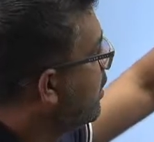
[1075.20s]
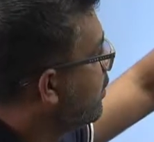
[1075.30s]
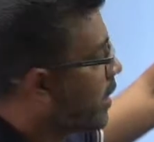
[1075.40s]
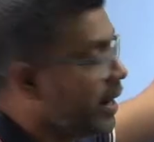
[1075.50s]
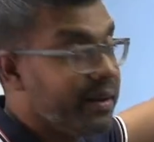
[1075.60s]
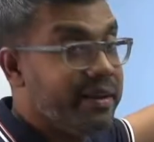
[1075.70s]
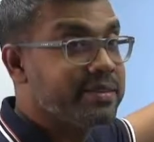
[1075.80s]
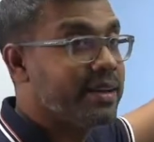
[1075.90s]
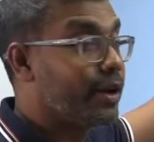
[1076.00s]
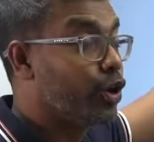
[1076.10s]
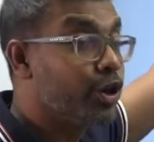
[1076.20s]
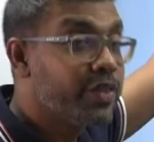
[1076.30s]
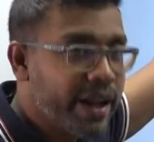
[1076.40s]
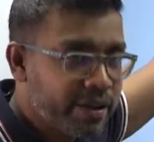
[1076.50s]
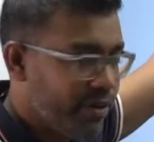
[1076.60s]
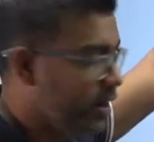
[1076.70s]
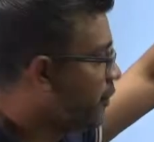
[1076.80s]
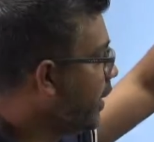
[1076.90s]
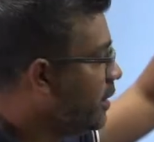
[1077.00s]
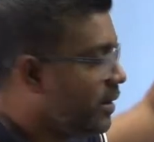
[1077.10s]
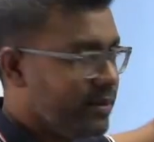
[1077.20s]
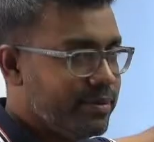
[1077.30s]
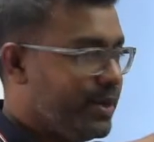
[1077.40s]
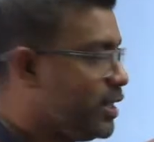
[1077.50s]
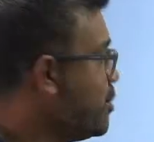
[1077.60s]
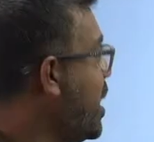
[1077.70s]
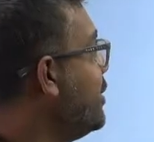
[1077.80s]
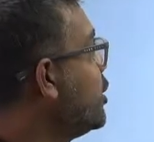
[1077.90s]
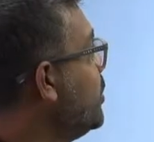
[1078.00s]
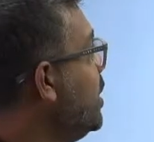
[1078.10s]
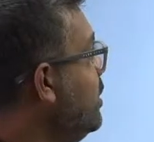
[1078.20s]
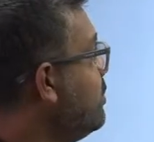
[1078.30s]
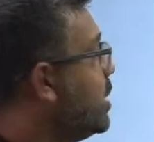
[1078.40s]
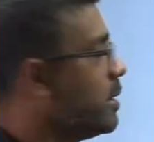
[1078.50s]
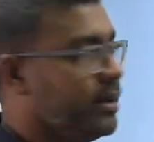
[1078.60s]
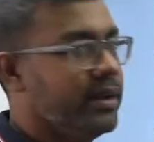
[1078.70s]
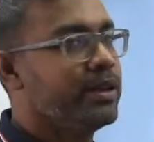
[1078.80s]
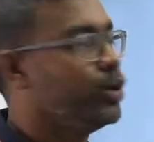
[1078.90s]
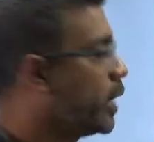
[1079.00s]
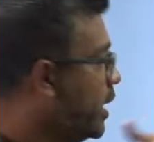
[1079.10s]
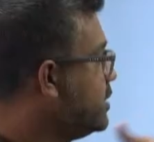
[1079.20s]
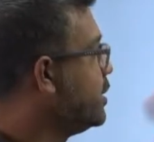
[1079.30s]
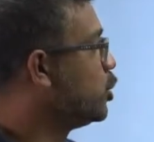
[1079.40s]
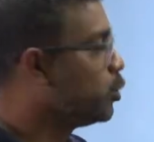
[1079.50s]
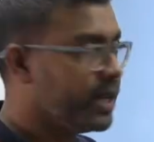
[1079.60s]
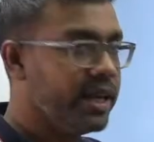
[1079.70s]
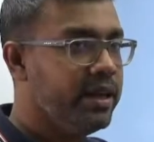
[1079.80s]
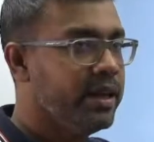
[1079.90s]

writings are not that perfect. Please bear with me. But you can listen to me